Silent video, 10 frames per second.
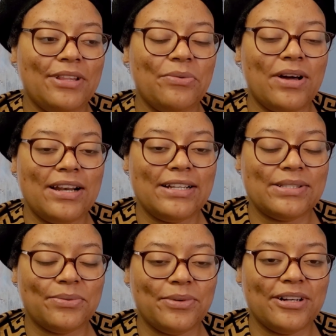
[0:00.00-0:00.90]
really wanted it
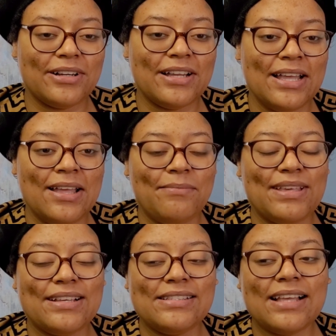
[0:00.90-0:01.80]
to work
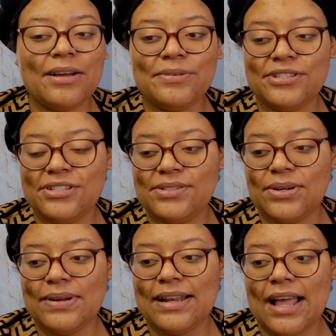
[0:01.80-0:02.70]
because I was just
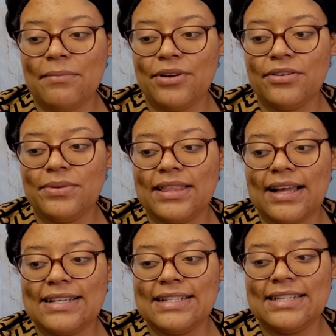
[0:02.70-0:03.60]
so enamored with the
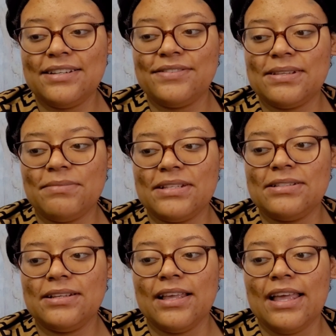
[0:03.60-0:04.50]
idea of
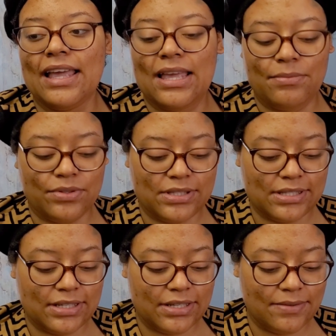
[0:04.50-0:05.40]
something able
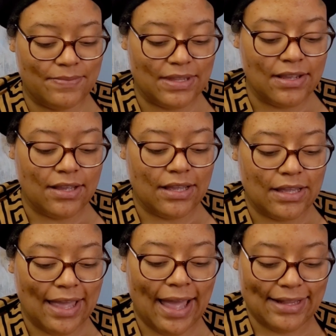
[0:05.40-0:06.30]
to
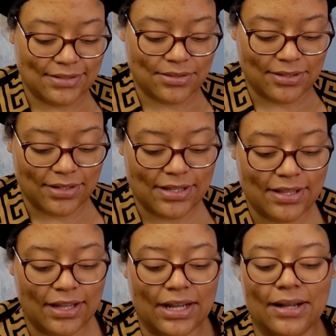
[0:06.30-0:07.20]
handle
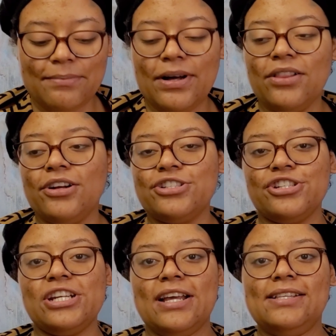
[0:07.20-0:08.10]
um, a larger
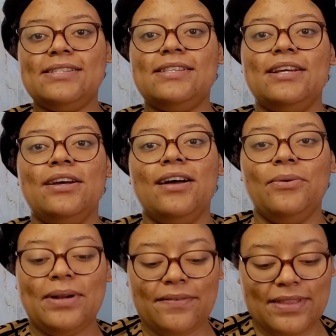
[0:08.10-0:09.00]
chest
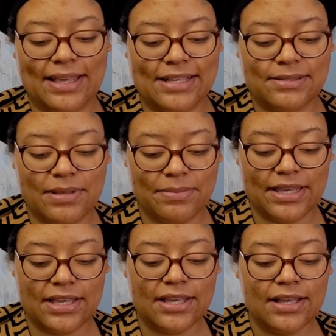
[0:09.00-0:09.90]
or whatever the case may
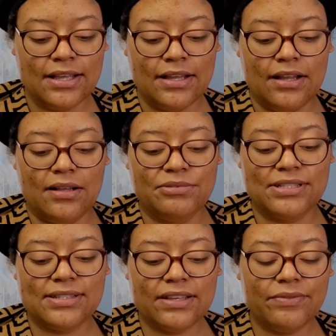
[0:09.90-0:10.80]
be. Um,
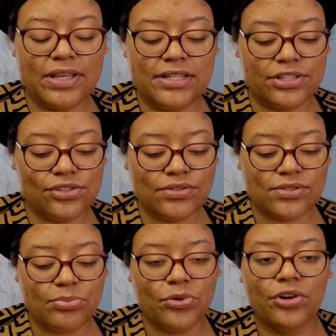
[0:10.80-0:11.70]
just to give me additional
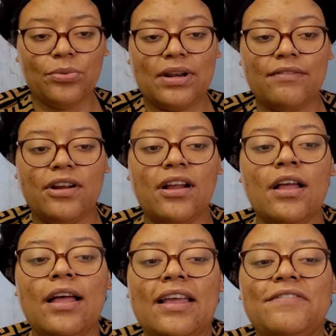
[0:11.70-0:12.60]
support or whatever.
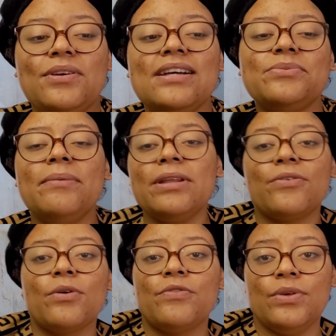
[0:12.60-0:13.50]
If you guys want me to
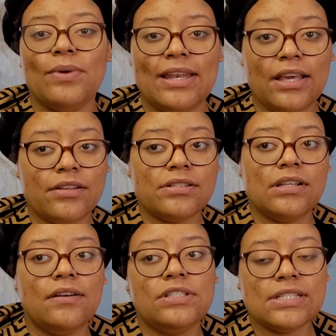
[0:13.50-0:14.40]
review any other
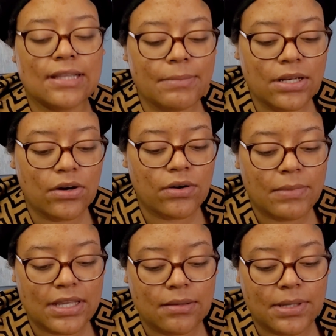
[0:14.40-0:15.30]
stuff, just let me know at
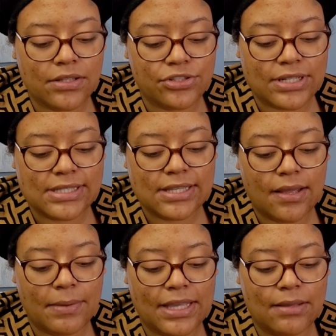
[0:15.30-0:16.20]
my email address.
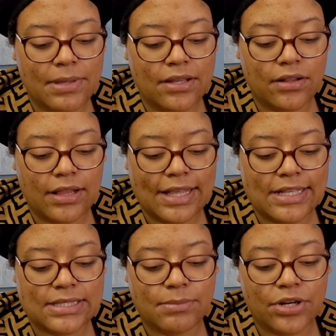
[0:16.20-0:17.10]
My email
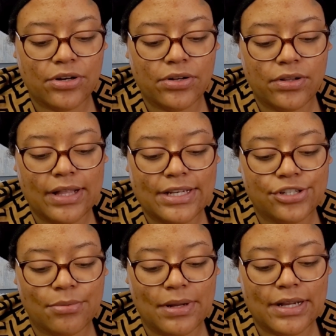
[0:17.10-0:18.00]
is
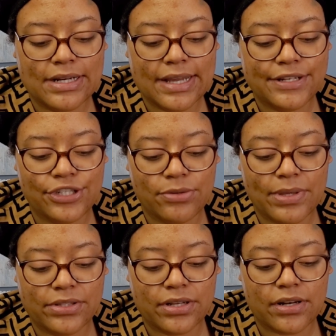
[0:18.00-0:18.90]
miracleentermind at
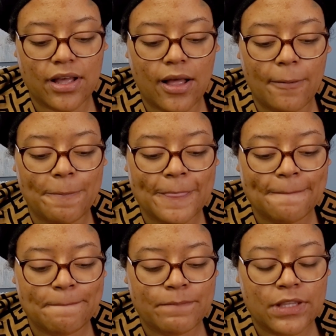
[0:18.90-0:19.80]
gmail.com.
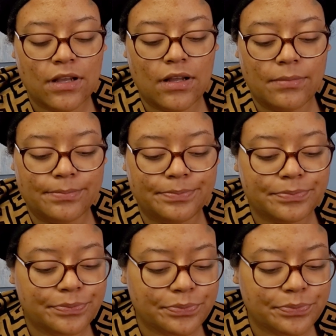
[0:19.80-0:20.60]
Um,